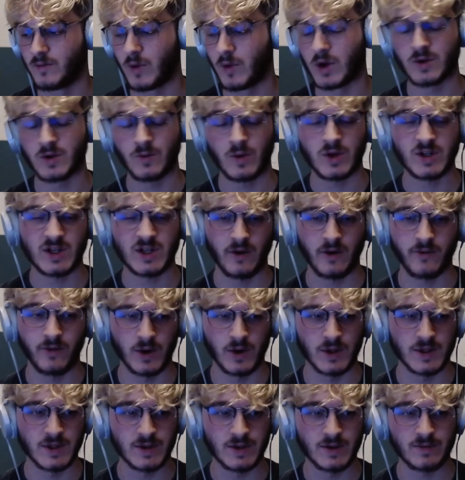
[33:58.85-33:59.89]
watch out
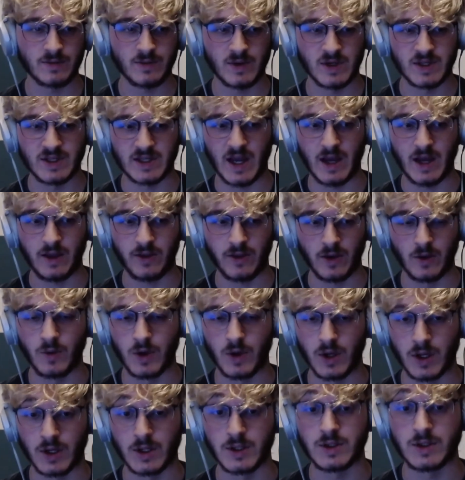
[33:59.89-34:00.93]
for us, because I think
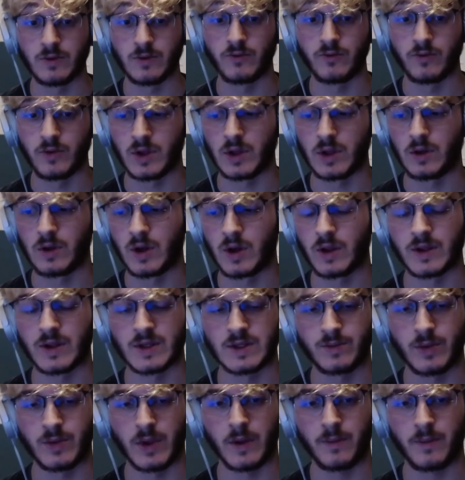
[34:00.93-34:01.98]
we're going to do really well
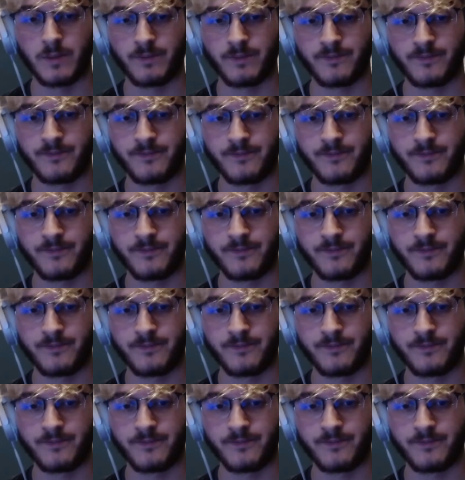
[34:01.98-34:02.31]
this split.